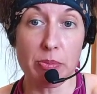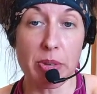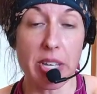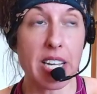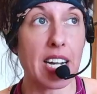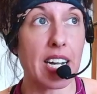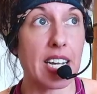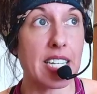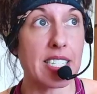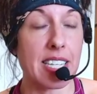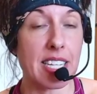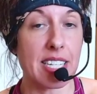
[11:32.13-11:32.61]

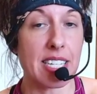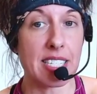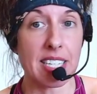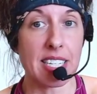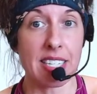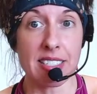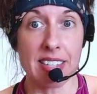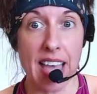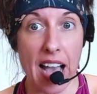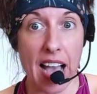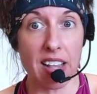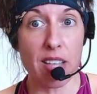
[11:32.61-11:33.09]
because that's
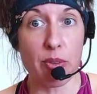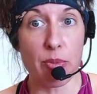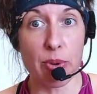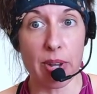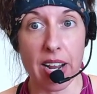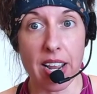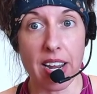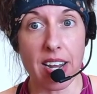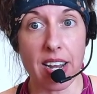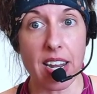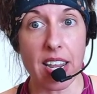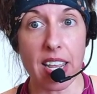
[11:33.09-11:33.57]
exactly
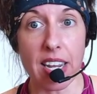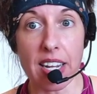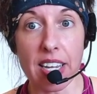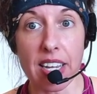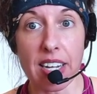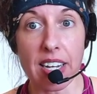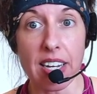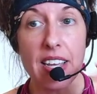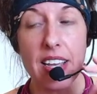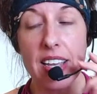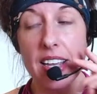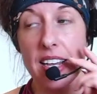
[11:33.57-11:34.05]
what I
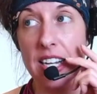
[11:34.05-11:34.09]
needed,